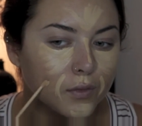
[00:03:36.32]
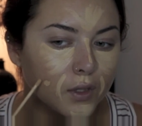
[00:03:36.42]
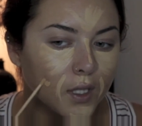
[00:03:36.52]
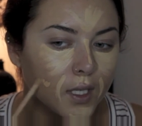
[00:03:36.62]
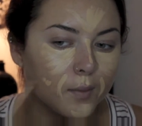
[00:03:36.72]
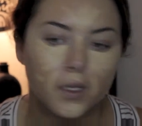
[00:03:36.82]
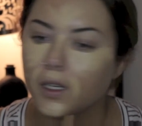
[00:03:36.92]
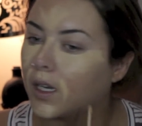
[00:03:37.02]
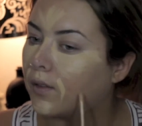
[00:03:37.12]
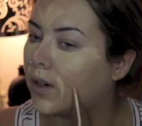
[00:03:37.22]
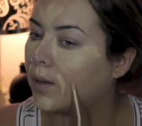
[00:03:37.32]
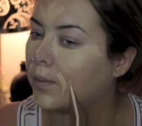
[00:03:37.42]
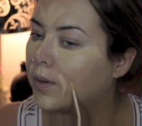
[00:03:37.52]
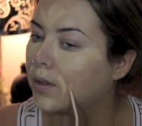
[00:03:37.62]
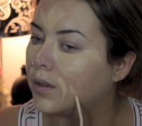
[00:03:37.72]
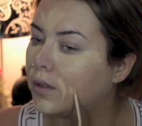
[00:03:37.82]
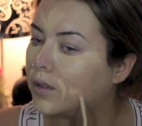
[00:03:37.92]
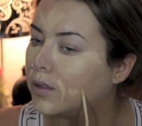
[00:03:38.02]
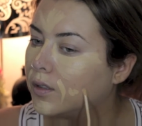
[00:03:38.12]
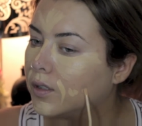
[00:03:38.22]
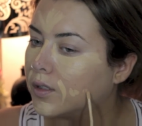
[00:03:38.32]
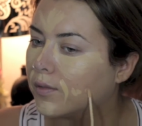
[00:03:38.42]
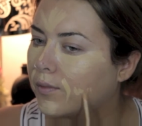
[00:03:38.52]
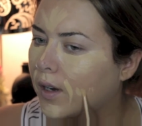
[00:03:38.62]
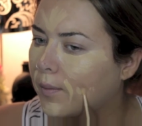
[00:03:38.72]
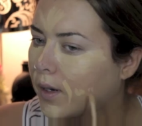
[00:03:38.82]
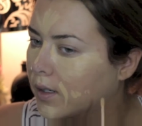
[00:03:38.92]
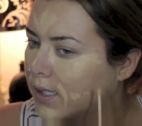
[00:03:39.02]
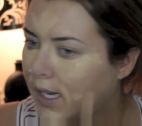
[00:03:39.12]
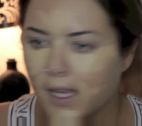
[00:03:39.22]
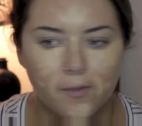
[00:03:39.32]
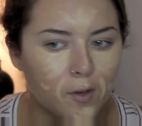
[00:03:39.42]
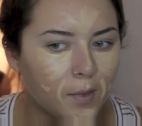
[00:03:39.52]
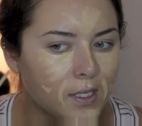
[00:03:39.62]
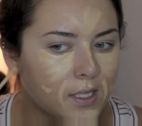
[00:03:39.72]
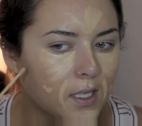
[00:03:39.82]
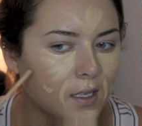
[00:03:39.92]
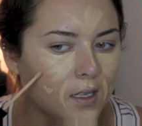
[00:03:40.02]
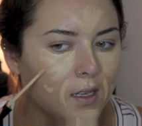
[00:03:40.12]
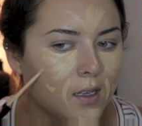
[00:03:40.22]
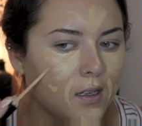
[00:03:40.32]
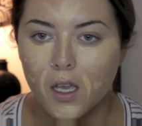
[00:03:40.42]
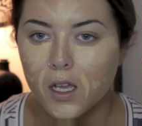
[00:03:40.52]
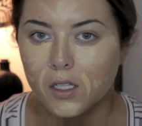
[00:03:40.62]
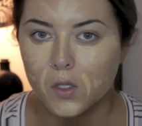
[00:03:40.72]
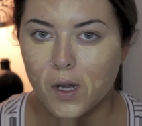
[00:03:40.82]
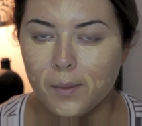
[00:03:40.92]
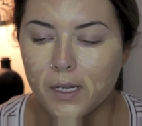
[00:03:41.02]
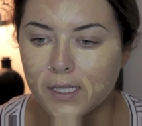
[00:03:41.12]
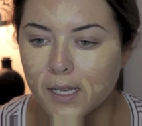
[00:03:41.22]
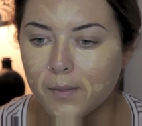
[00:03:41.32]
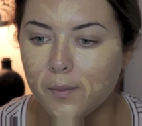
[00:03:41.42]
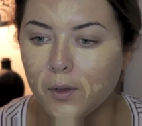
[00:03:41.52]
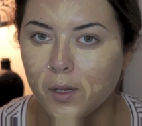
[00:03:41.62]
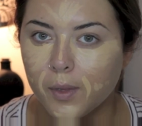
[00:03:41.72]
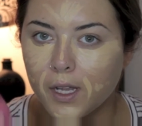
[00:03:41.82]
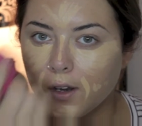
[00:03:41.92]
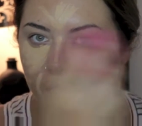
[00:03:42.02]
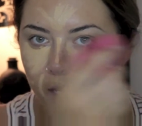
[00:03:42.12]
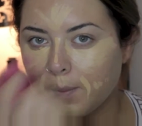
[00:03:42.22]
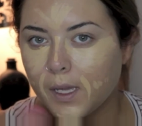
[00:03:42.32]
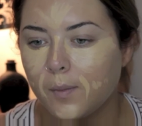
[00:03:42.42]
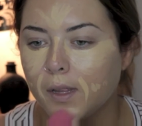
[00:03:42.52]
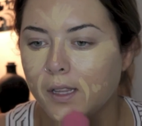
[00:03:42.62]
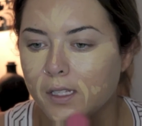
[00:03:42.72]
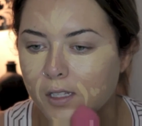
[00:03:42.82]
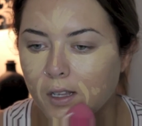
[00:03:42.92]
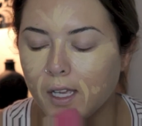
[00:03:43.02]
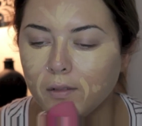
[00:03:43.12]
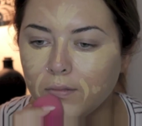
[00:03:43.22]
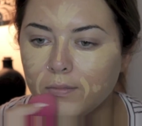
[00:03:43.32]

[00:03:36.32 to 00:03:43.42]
And then I'm going to cover up just some red marks that I have on my skin. So now I'm going to take my beauty blender and I'm going to blend this all out.